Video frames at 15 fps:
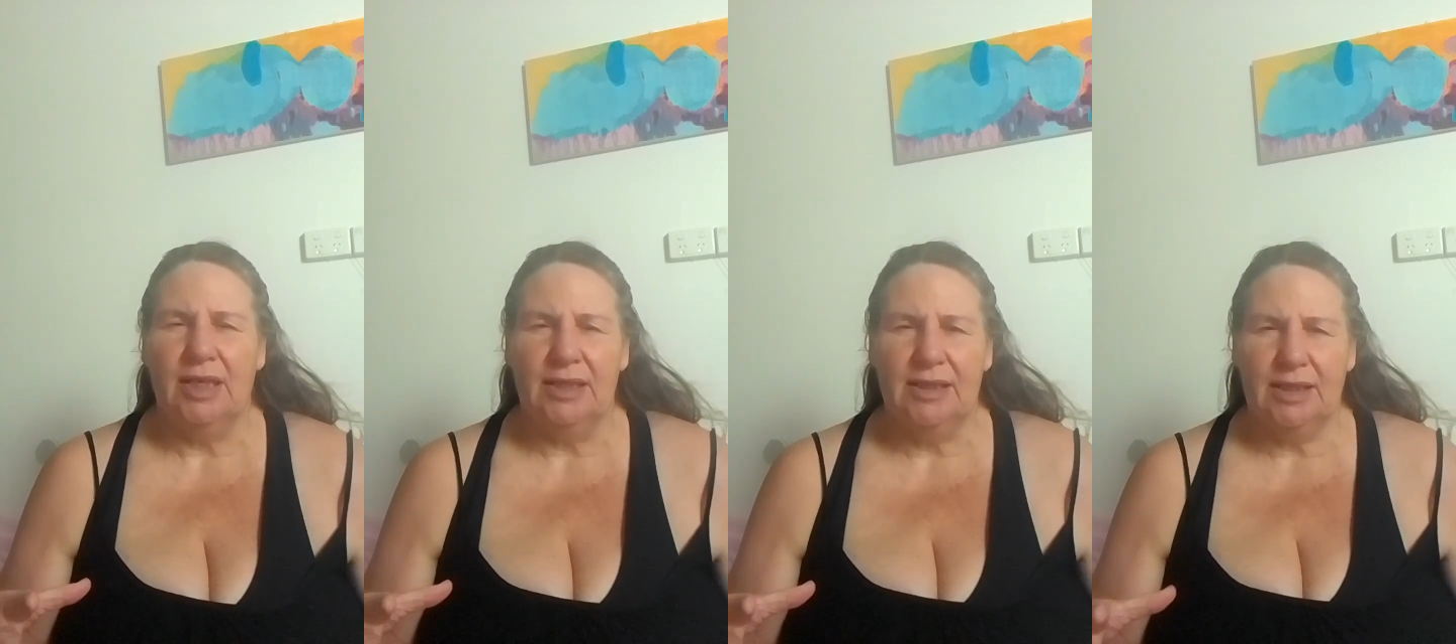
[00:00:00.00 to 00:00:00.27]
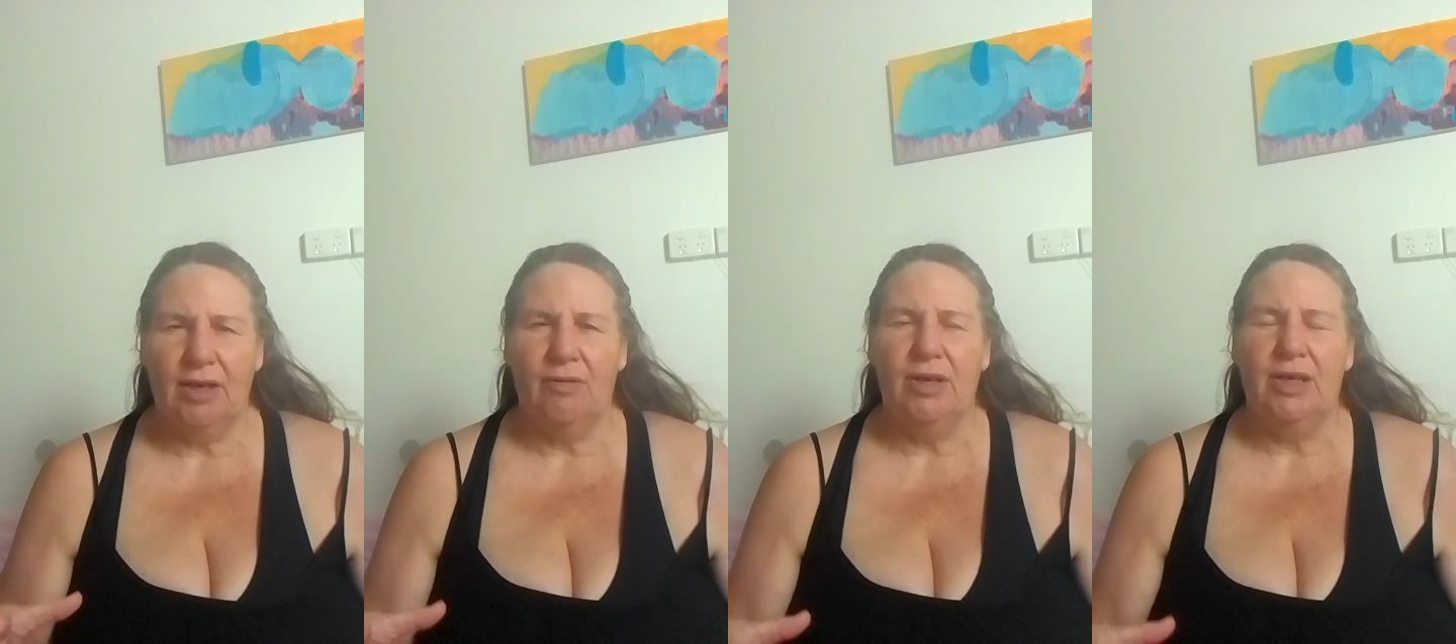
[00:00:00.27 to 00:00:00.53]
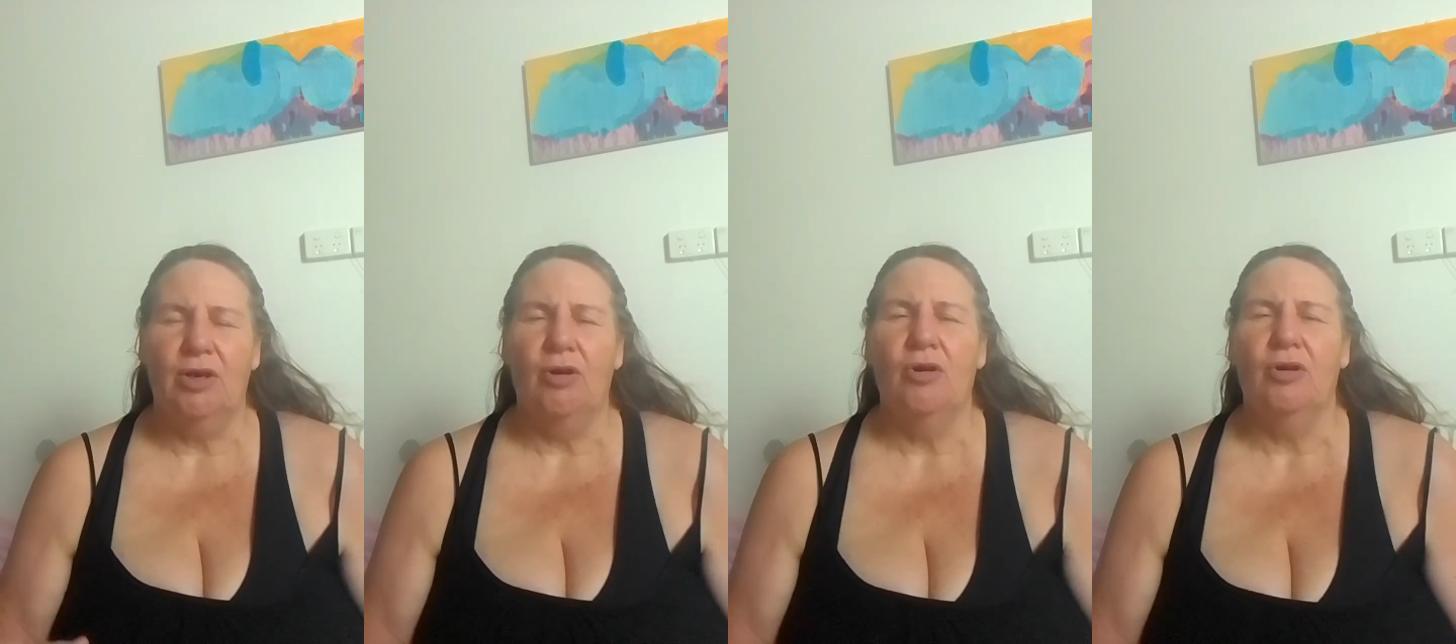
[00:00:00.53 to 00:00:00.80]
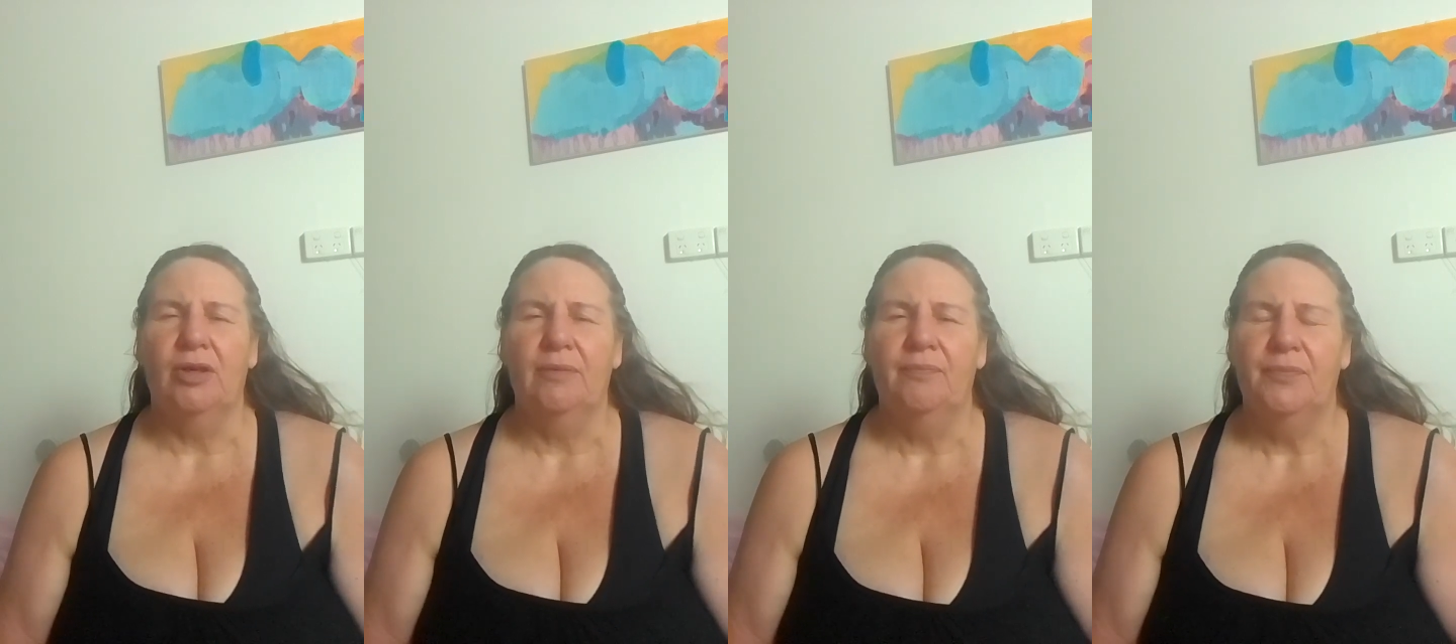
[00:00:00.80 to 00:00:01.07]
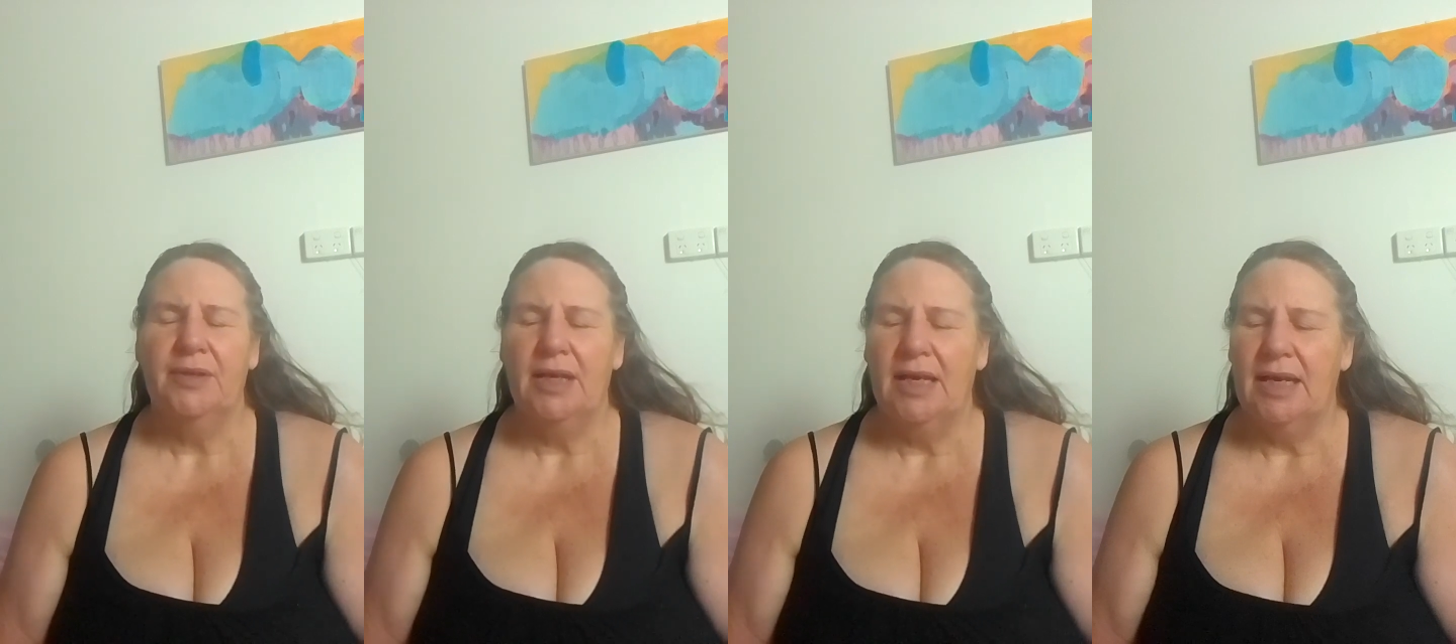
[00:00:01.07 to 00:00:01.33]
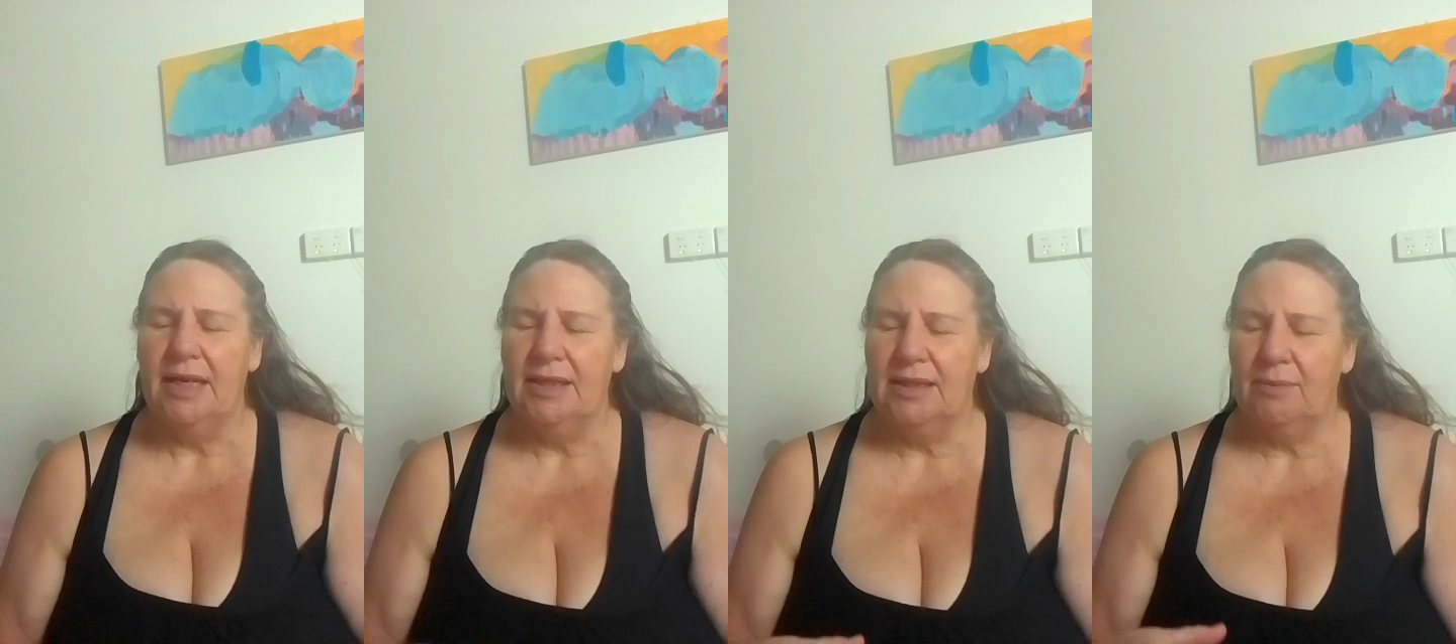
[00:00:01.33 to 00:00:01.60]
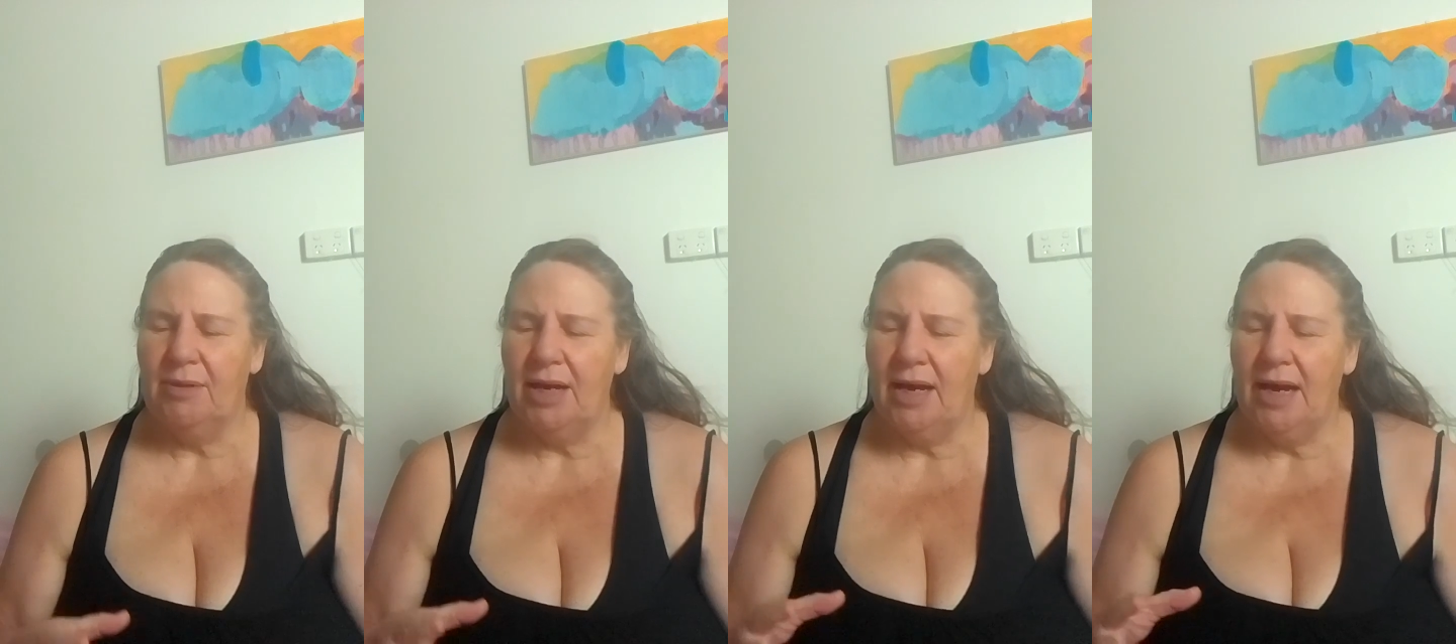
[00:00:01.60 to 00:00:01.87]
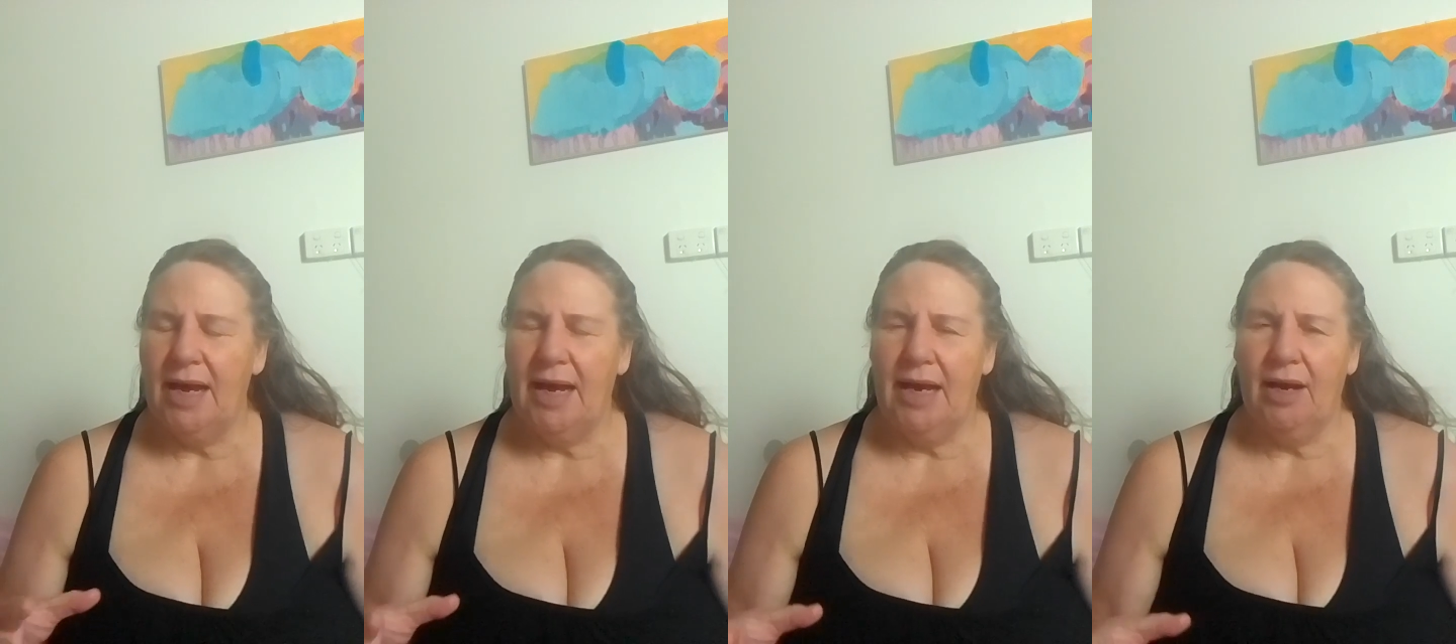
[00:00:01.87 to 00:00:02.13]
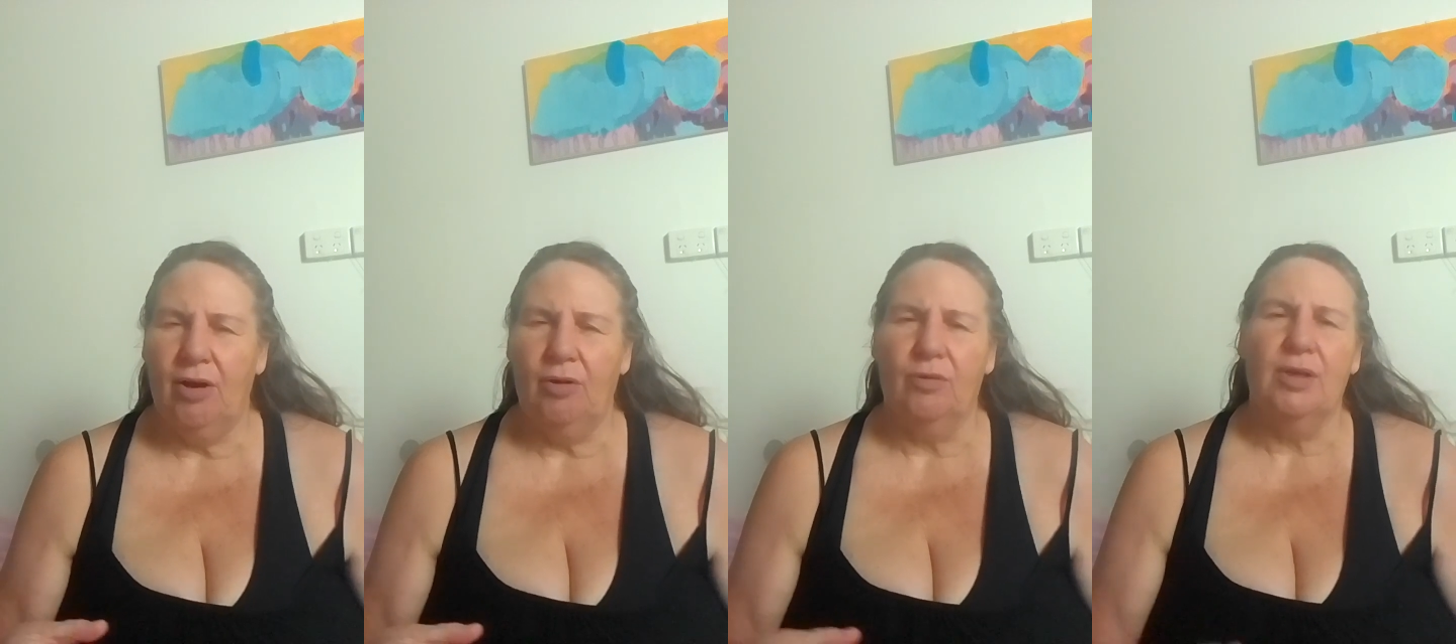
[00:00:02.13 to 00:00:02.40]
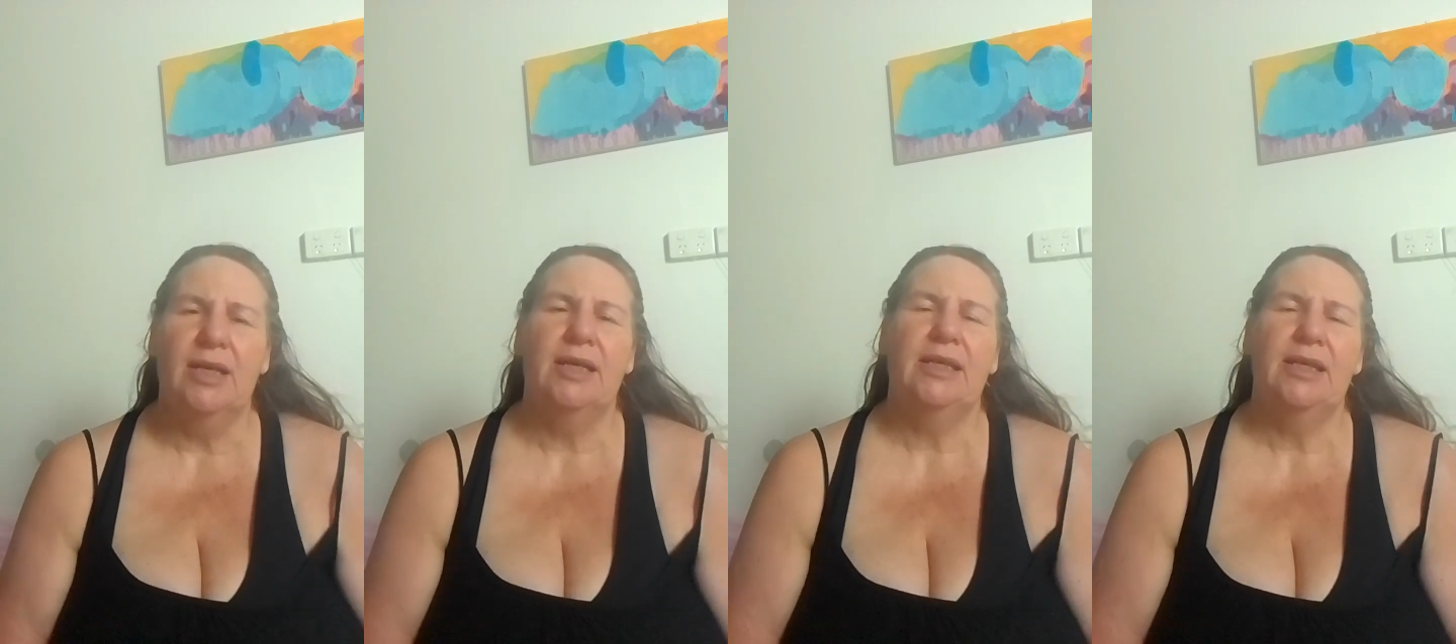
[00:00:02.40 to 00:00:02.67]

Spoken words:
that's going on is about how,